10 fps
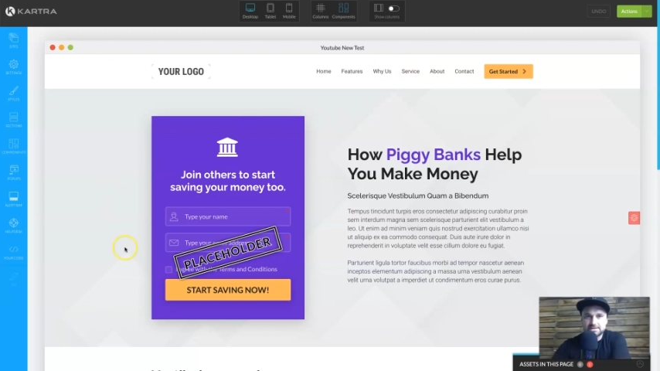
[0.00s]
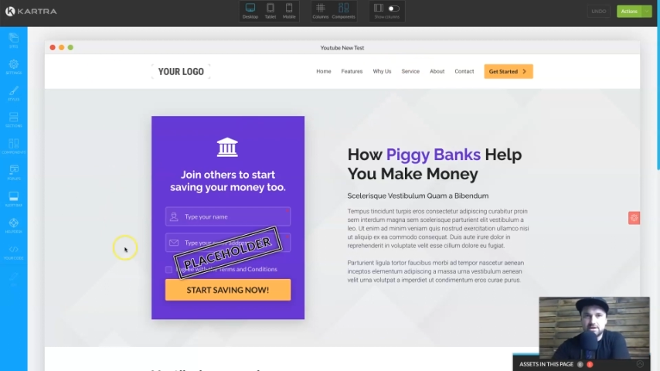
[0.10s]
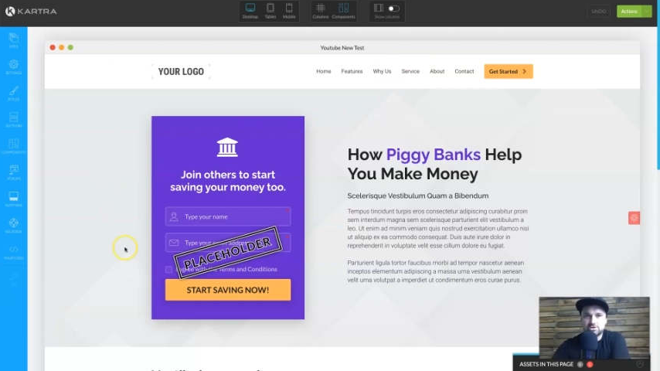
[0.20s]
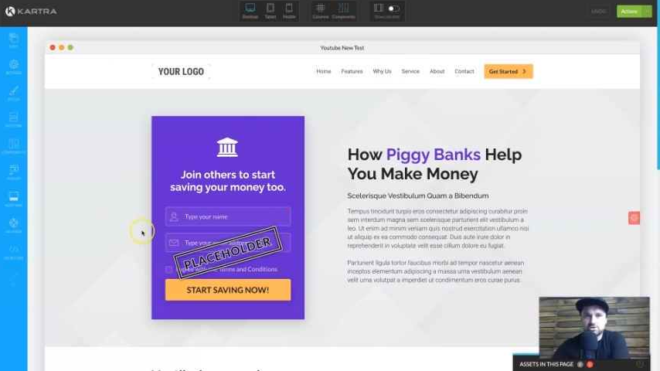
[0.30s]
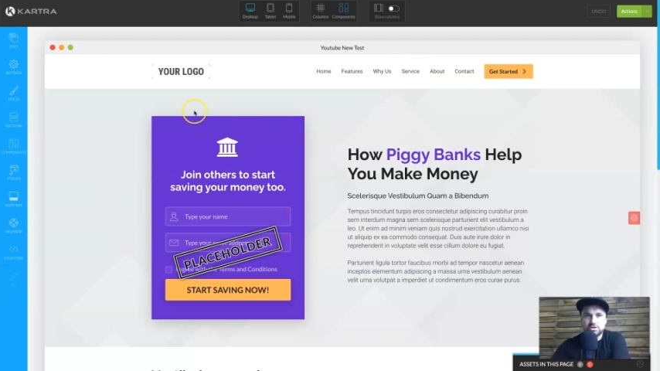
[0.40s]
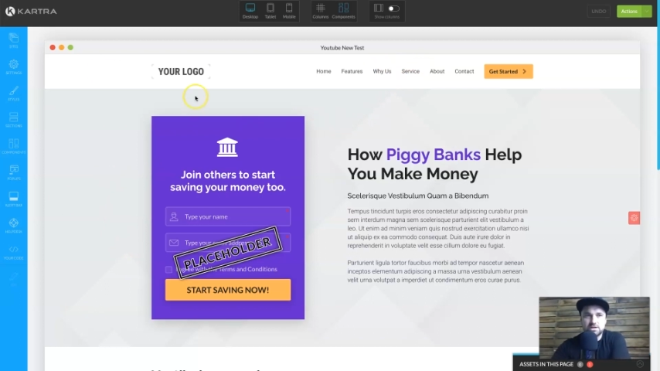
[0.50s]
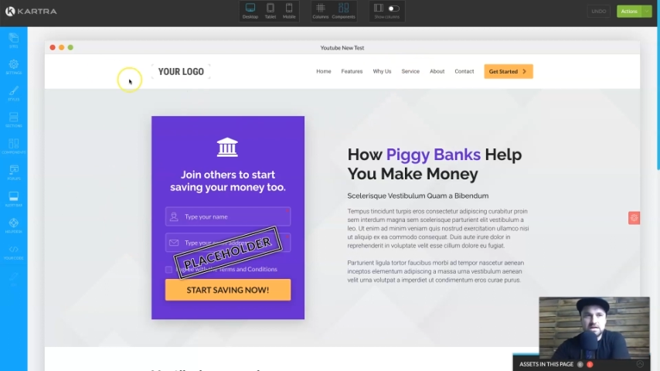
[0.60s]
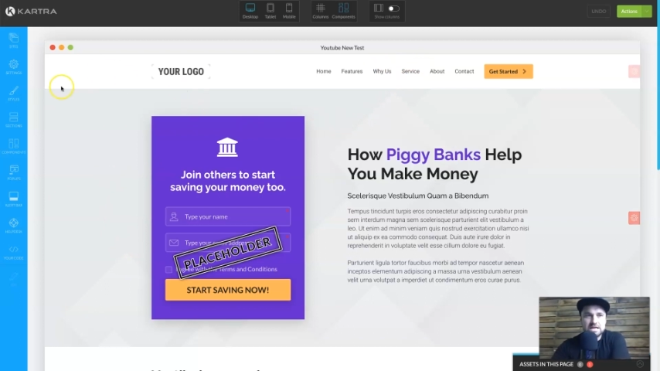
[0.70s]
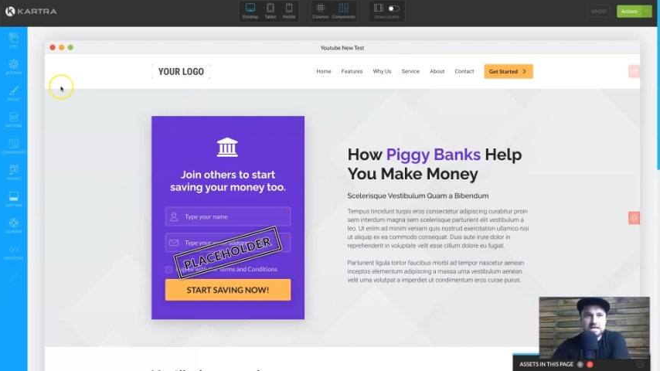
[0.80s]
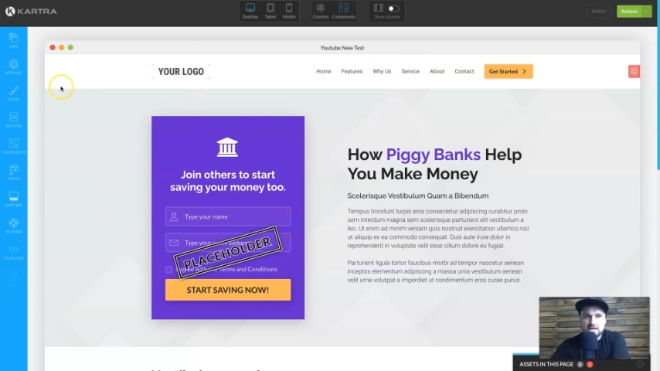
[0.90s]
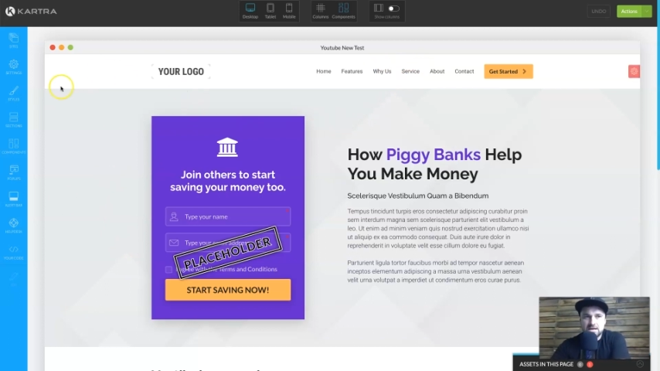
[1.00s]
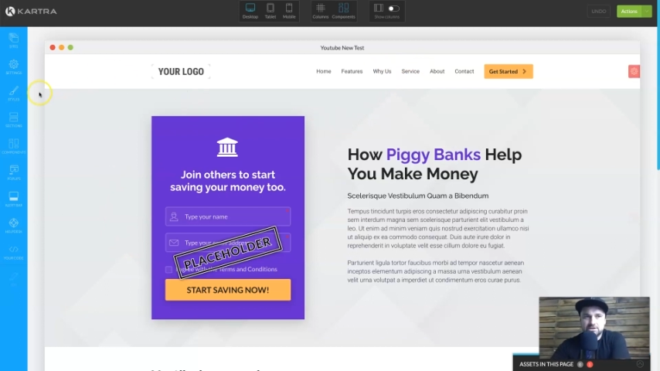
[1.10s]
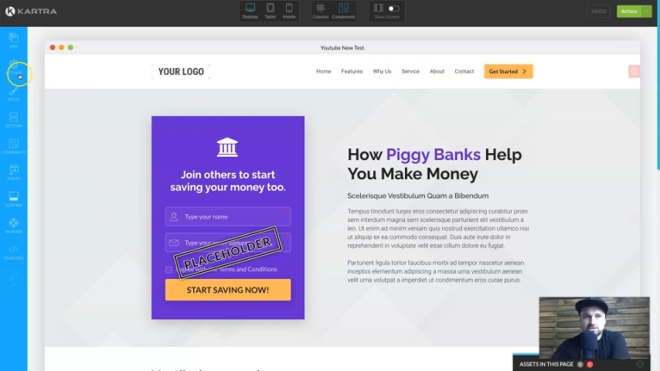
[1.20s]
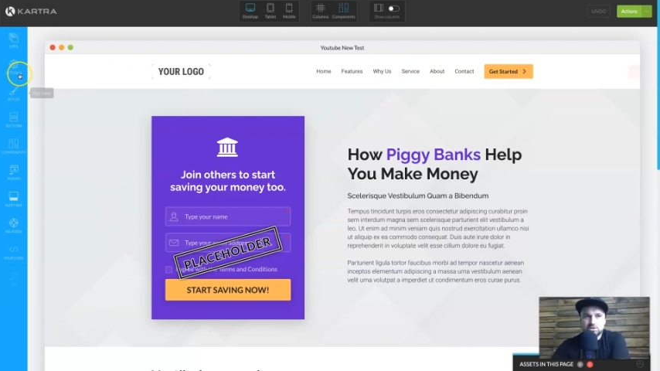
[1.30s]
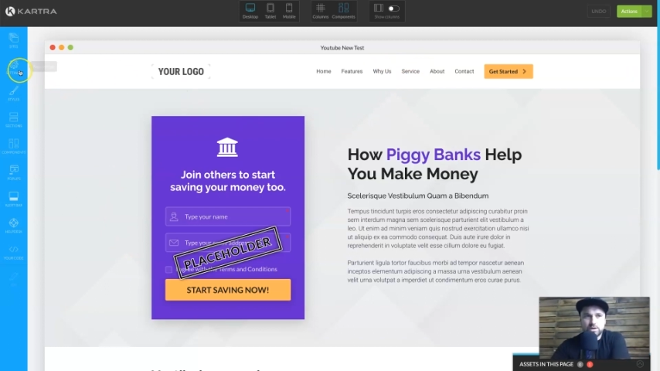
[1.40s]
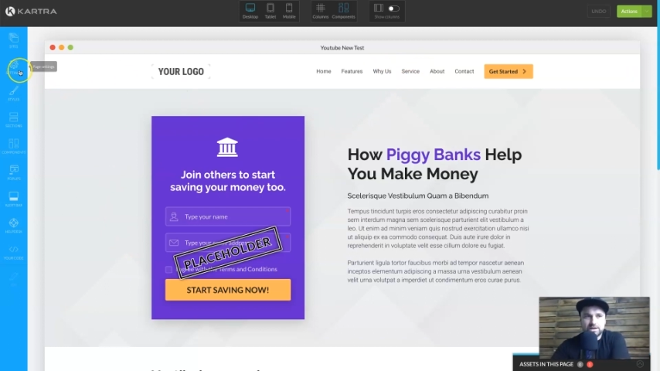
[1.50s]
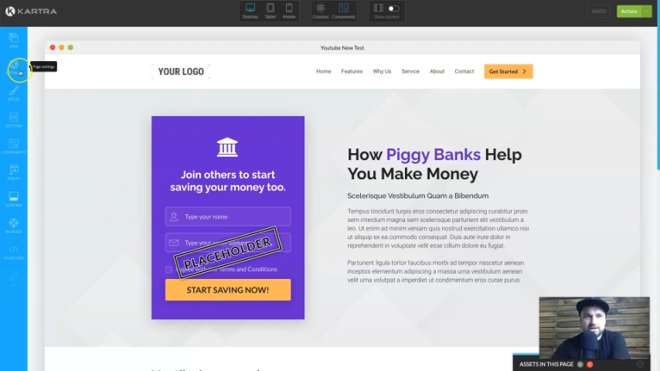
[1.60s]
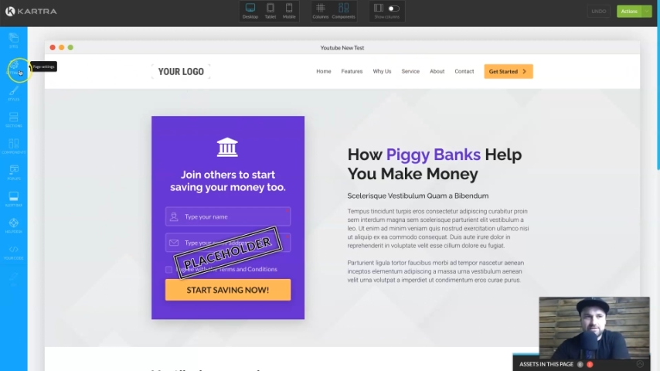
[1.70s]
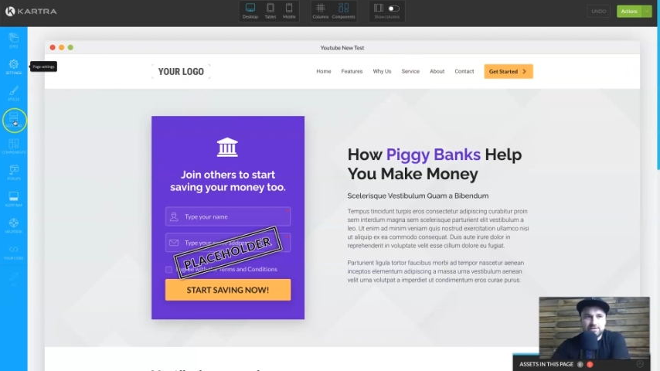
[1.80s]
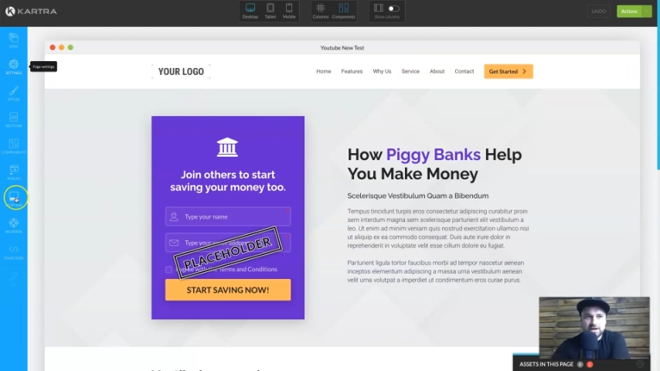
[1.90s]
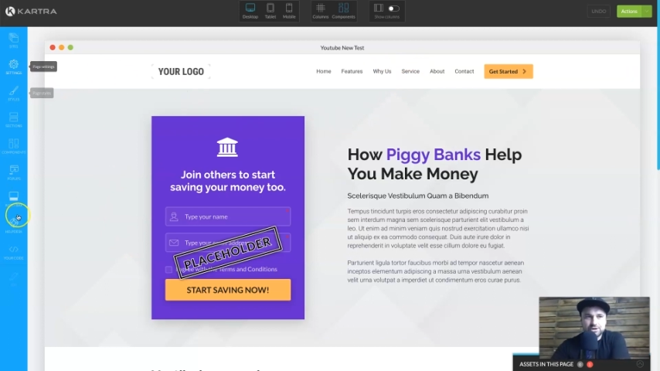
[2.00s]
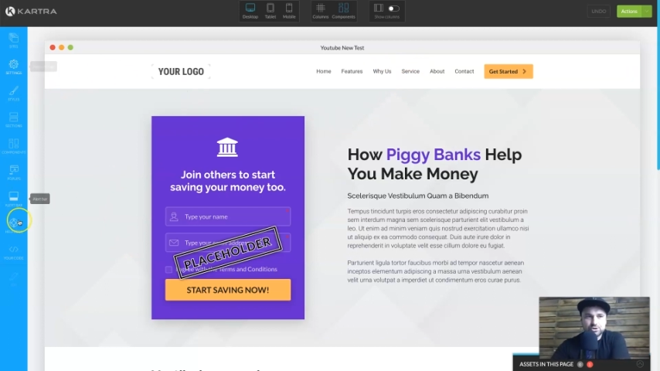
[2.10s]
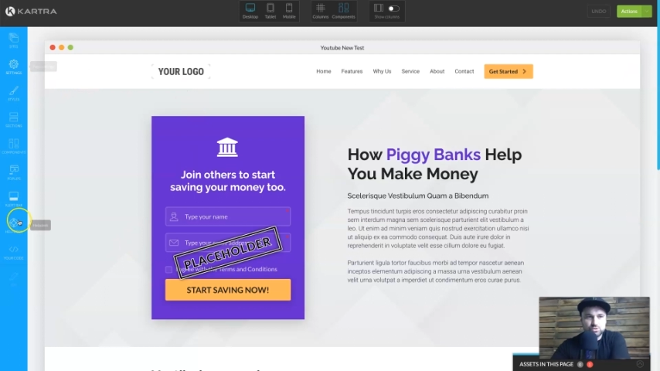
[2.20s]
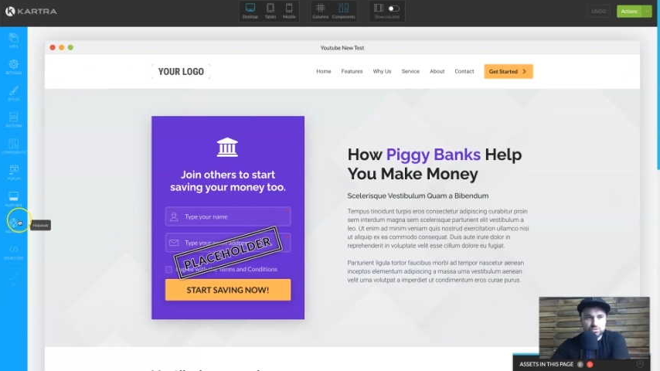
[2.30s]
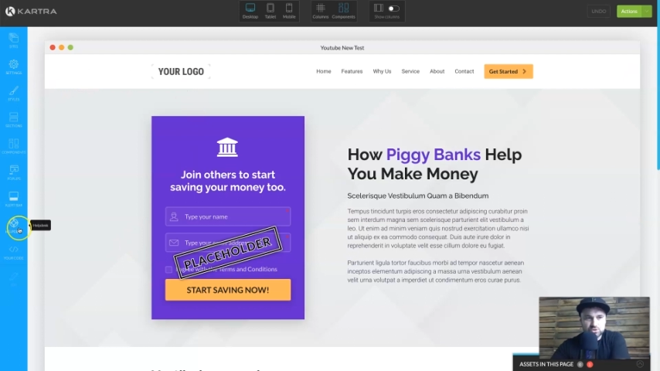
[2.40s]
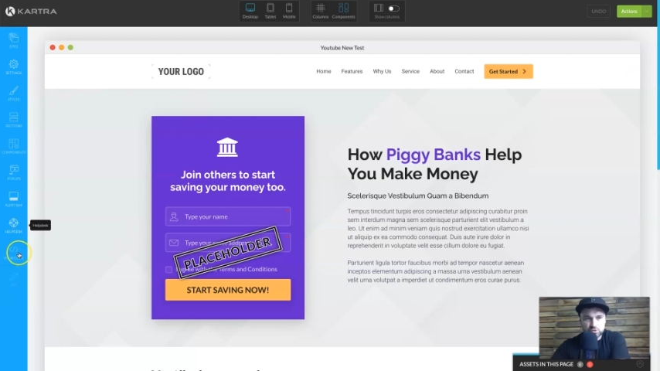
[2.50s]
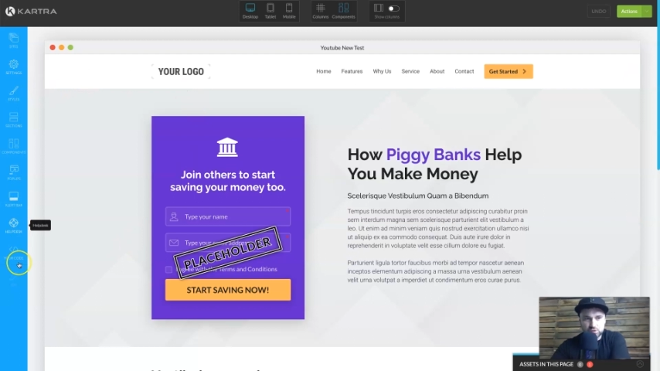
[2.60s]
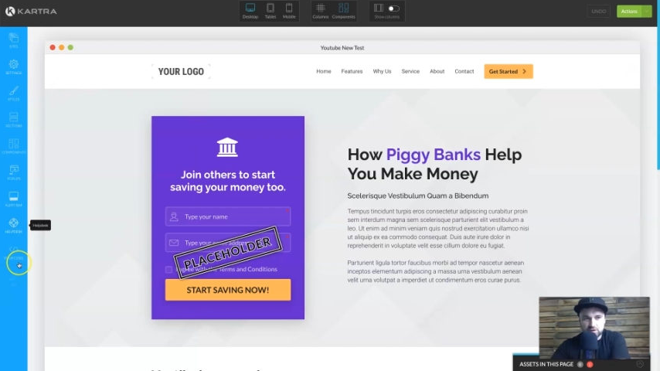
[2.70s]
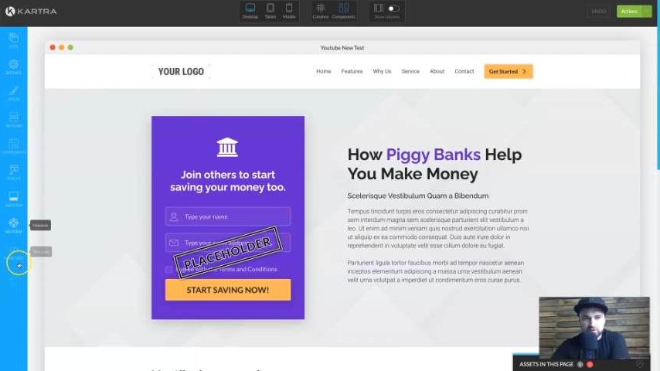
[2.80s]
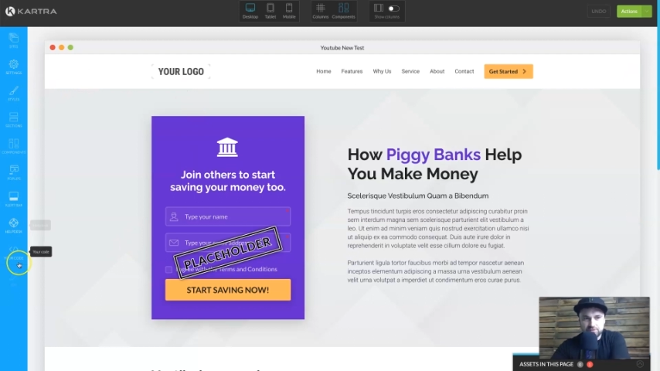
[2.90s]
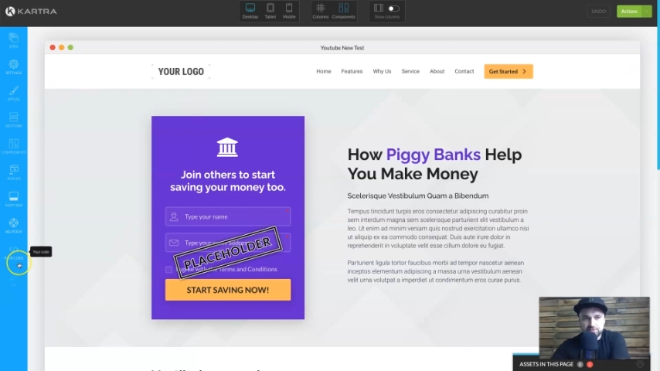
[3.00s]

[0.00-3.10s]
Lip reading: No face is visible, so there are no lips to read.